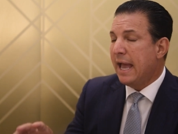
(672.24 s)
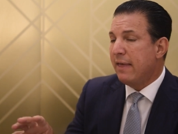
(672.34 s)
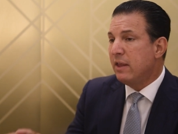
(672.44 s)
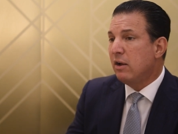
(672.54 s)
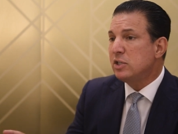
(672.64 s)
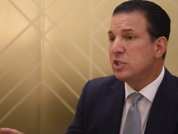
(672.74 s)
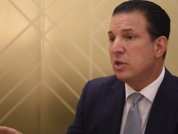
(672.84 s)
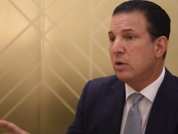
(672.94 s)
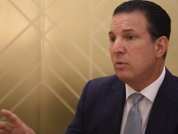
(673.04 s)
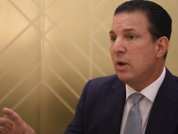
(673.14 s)
And then
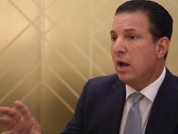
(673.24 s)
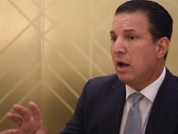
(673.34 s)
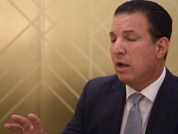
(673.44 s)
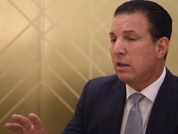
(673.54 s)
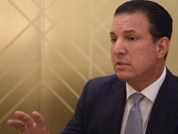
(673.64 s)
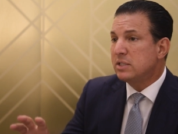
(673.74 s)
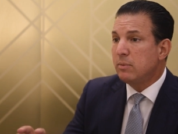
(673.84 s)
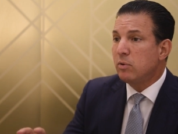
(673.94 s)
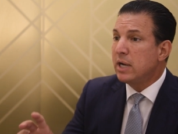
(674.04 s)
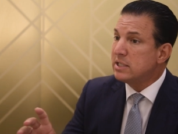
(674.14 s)
also, I'll
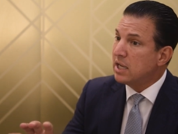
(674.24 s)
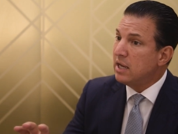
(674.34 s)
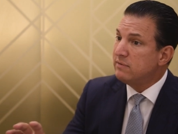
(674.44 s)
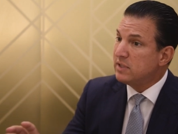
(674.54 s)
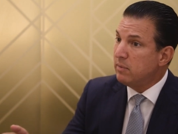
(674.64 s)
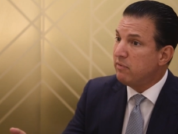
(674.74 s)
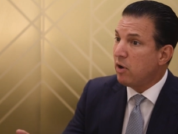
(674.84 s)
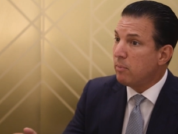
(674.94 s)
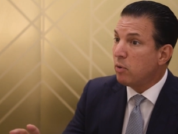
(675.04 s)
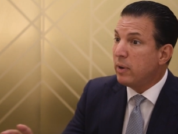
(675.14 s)
summarize kind of some of
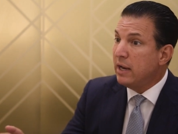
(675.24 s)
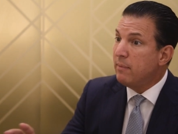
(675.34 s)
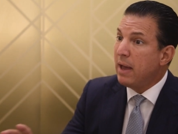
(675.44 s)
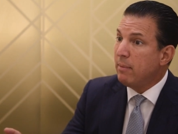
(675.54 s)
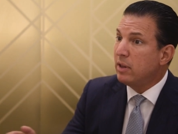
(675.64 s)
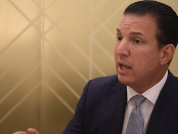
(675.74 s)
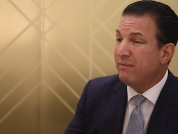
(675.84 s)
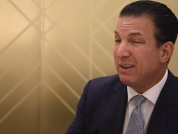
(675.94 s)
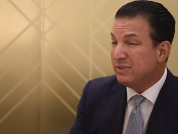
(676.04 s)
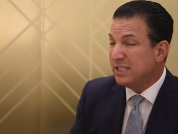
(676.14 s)
our marine and mammal life.
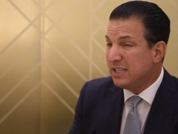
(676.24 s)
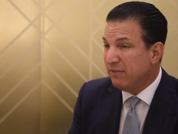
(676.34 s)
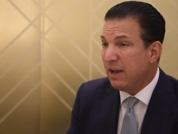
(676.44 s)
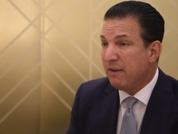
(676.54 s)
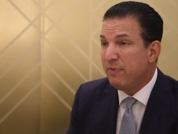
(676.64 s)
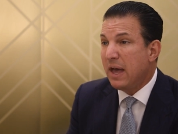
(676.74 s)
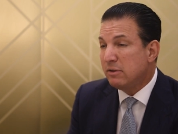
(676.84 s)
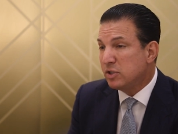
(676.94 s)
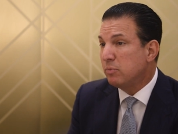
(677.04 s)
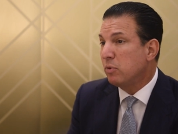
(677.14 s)
I have
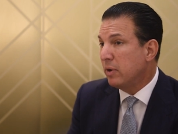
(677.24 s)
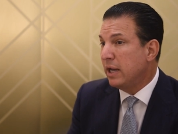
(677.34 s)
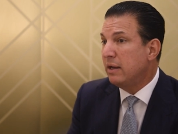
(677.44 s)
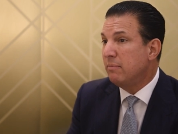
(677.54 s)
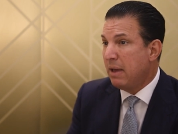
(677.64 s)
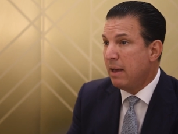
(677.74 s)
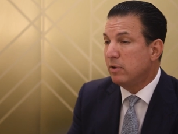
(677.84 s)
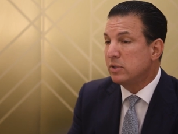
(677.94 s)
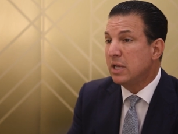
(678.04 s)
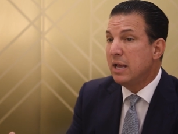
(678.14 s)
65,000 marine
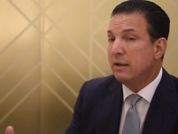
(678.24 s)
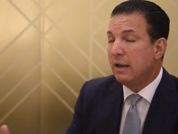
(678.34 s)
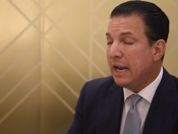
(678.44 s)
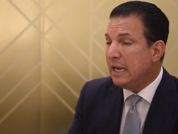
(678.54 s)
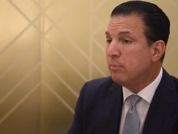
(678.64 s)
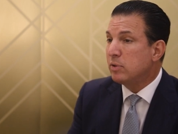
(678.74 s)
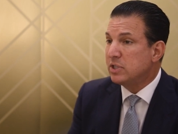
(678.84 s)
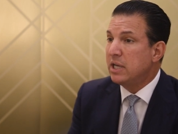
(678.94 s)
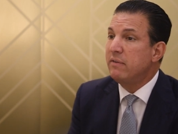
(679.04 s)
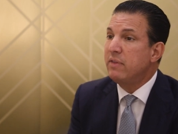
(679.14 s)
mammals.
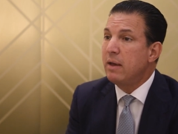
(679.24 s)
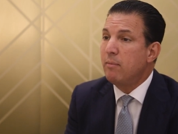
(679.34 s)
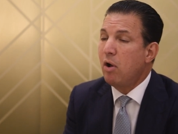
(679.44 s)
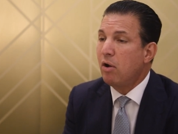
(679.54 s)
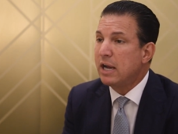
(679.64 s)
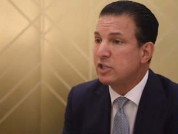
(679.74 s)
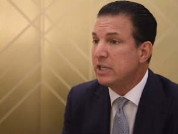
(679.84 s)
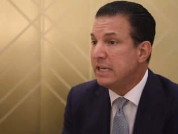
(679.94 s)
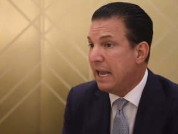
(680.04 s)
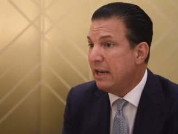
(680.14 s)
90% of them are
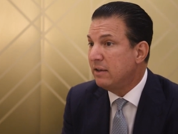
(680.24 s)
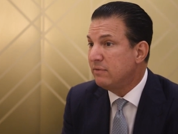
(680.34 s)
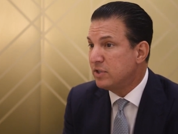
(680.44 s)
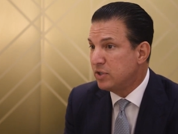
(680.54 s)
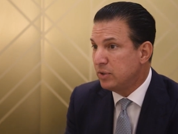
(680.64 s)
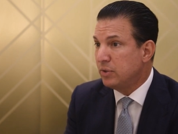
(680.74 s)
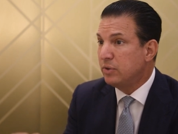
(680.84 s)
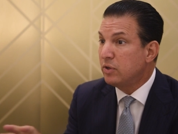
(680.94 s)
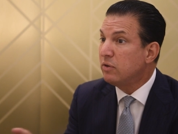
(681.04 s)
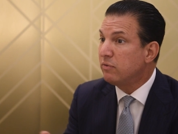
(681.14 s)
actually native to
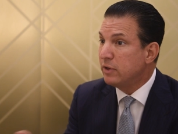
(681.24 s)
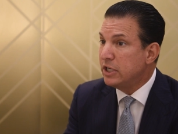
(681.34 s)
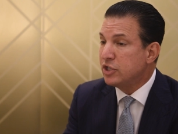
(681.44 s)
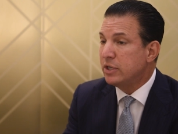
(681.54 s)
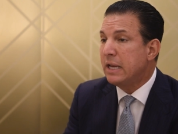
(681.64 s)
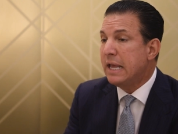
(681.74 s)
the Gulf region.